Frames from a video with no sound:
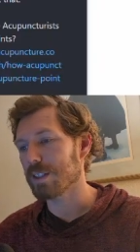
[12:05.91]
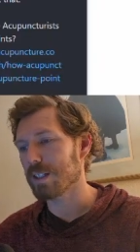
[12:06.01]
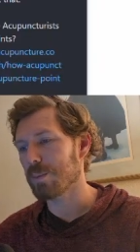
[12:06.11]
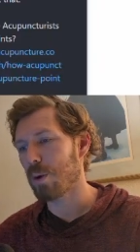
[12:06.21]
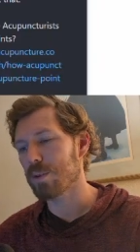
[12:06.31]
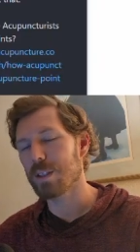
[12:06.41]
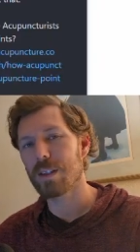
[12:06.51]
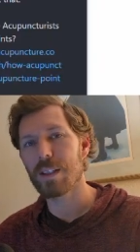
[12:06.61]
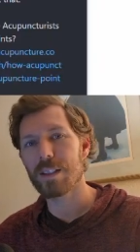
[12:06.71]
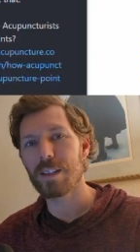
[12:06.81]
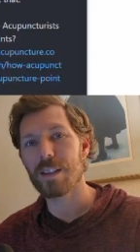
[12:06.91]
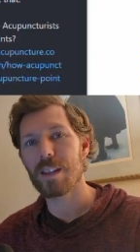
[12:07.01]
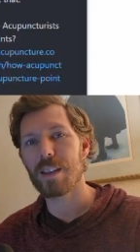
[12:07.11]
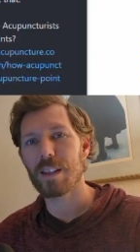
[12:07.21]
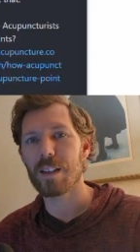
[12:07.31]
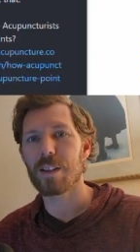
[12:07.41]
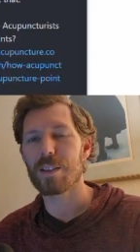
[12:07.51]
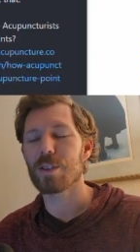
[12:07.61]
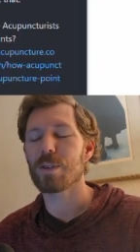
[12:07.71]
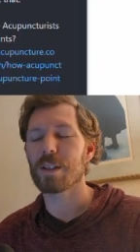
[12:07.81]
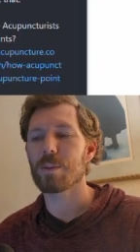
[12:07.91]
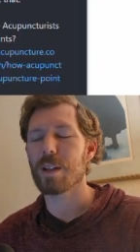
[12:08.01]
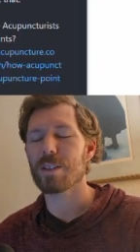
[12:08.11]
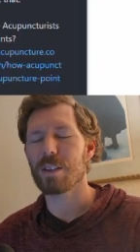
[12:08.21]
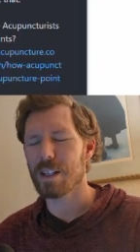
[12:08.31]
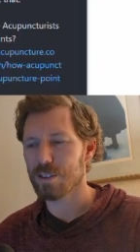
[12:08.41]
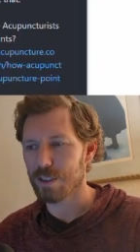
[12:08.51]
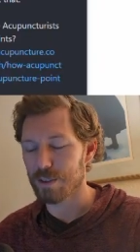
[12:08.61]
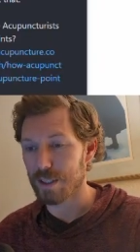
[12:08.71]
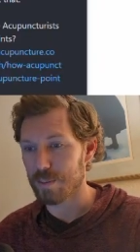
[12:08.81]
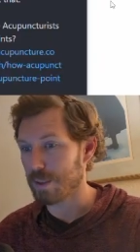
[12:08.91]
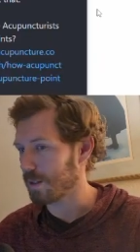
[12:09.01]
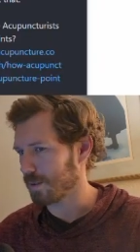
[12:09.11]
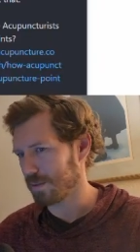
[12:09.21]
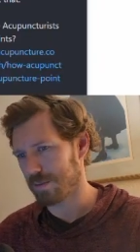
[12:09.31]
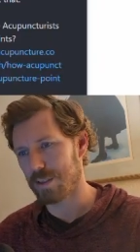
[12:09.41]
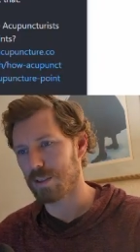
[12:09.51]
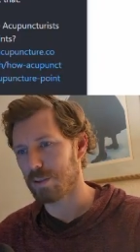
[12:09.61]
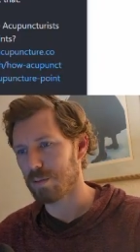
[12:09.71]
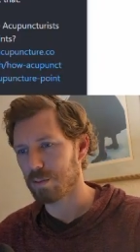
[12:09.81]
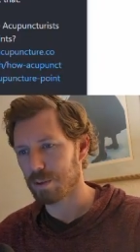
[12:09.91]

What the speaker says: like posting things that they think is correct when it's not actually correct. But I don't know.